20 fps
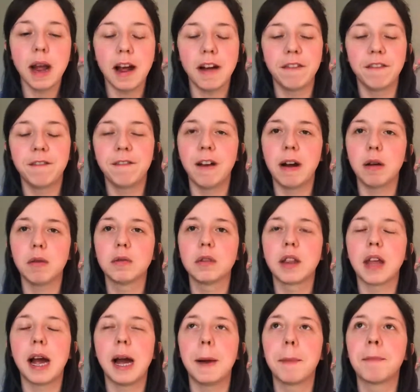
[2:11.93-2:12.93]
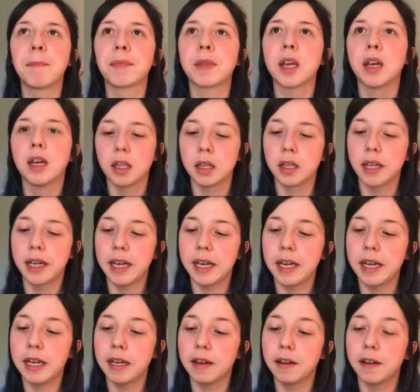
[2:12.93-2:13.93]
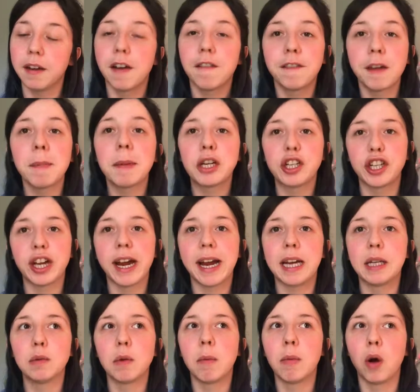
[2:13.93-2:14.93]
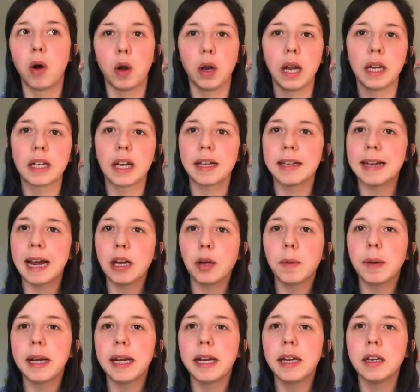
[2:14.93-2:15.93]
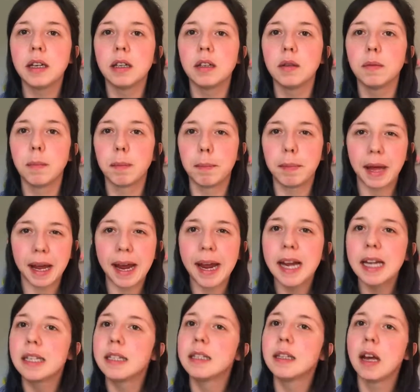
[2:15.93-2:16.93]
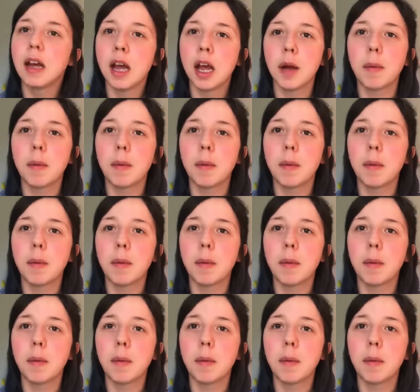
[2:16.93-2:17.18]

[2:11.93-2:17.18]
I found that the Fit Me shades were more, like, yellowy based,